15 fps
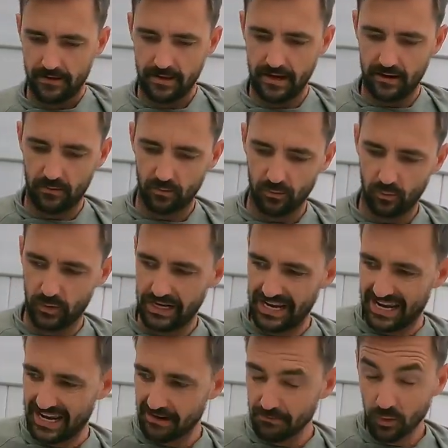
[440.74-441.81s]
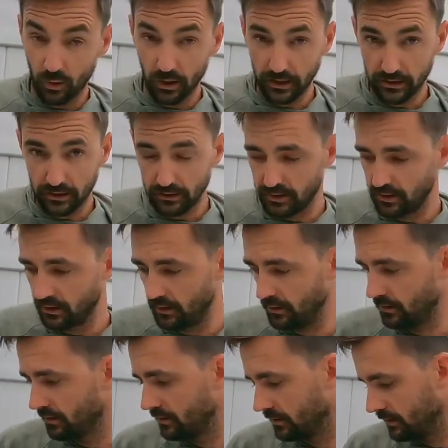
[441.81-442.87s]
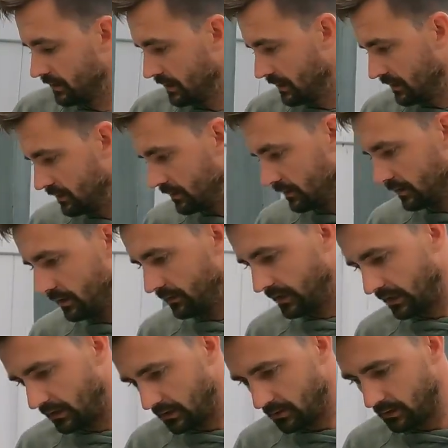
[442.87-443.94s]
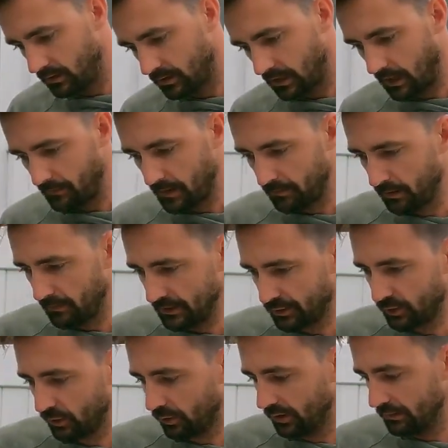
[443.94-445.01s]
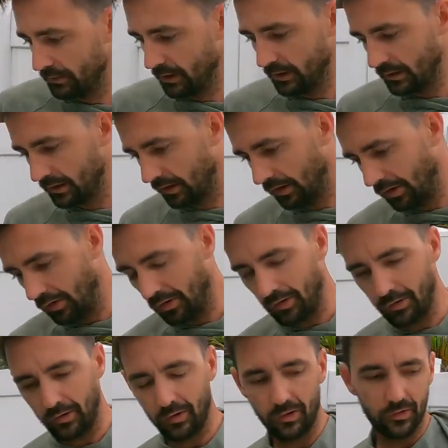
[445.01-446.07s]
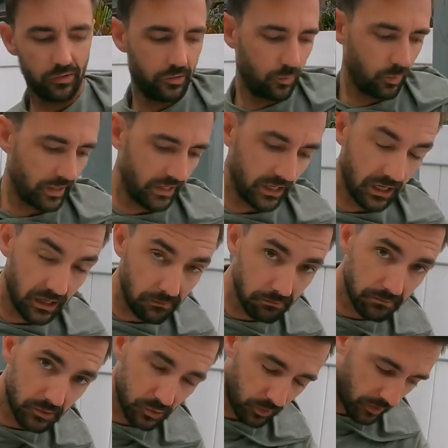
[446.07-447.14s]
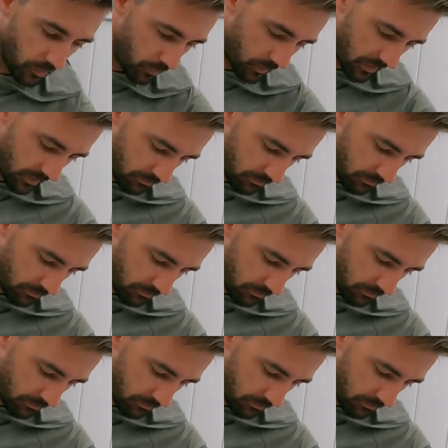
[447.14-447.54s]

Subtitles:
Now, what I am going to do, let's see if I can do this. I'm going to put my trolling motor all the way up so I know